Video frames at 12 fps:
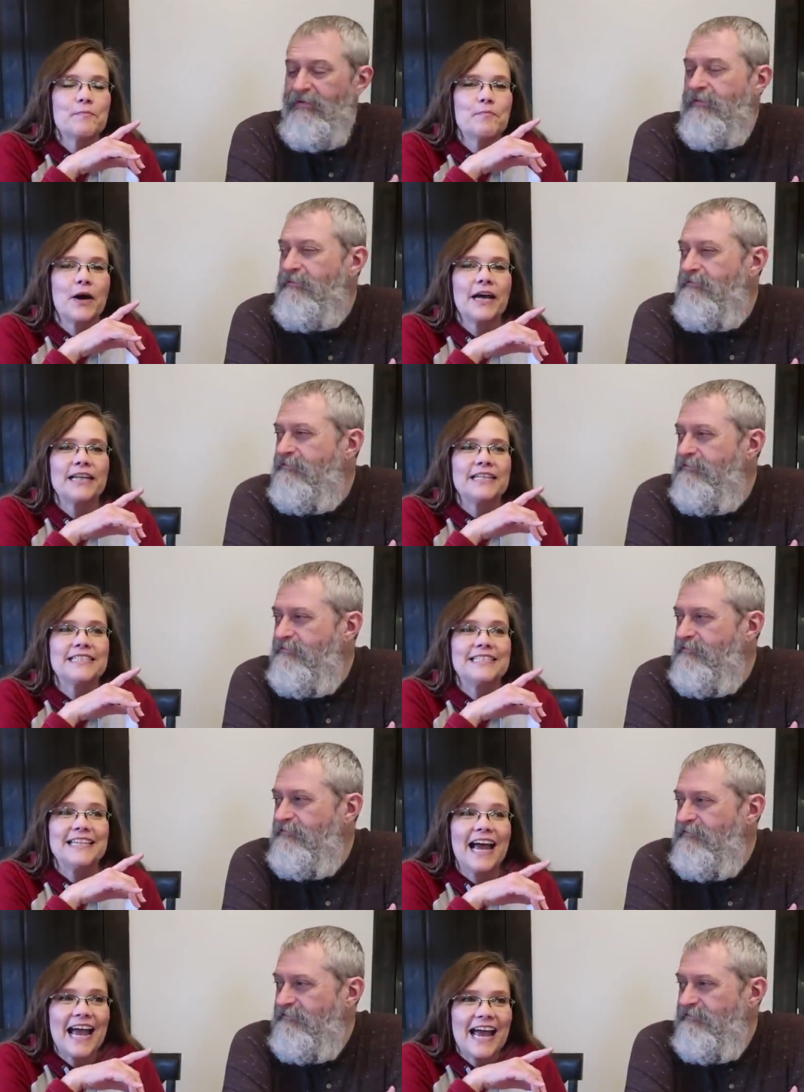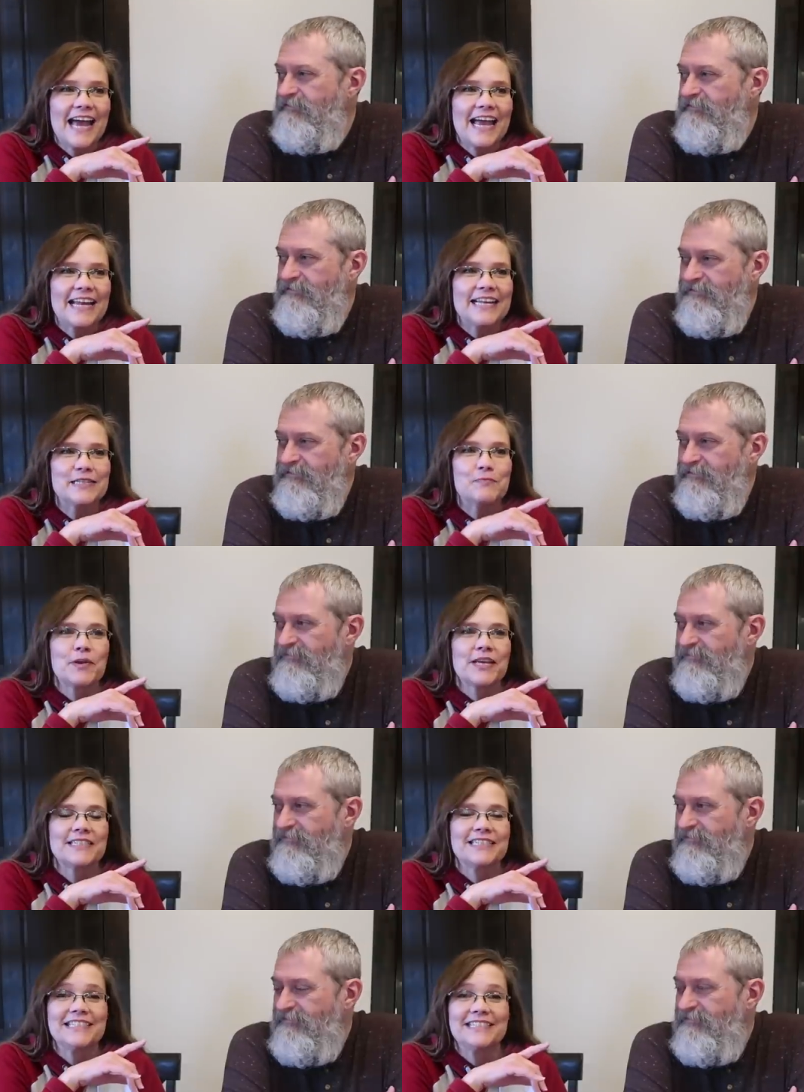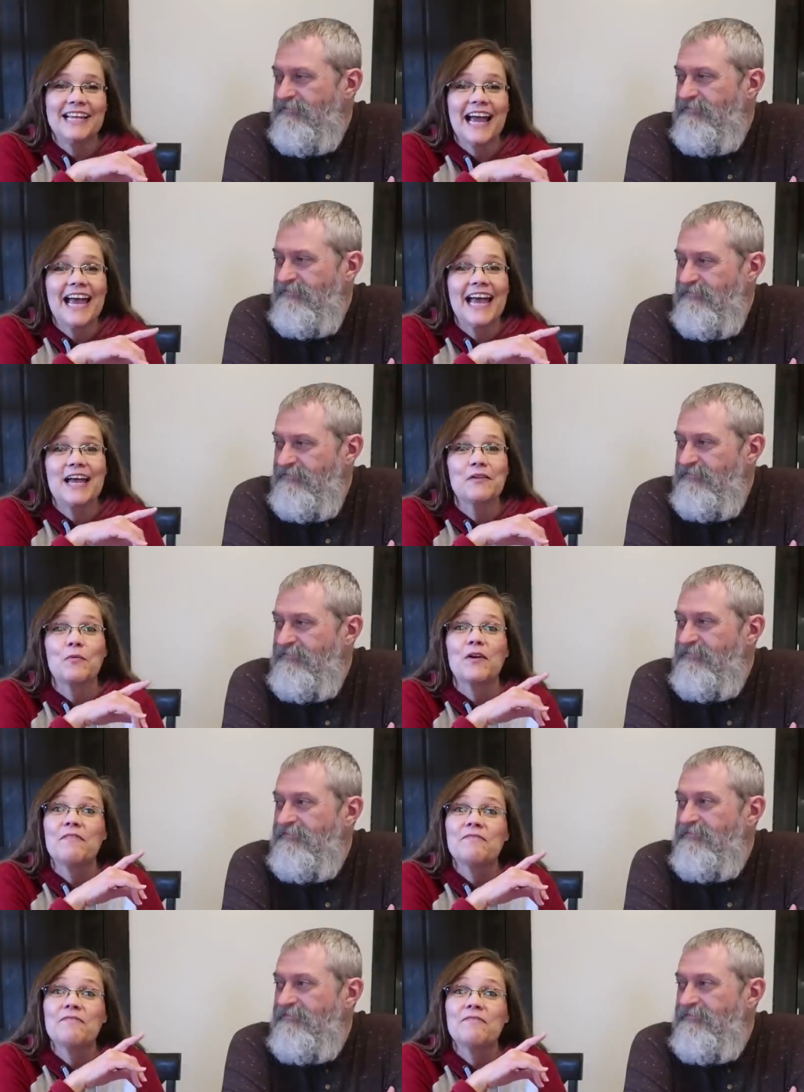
Speaker 1: either. Bite his dad is because his dad would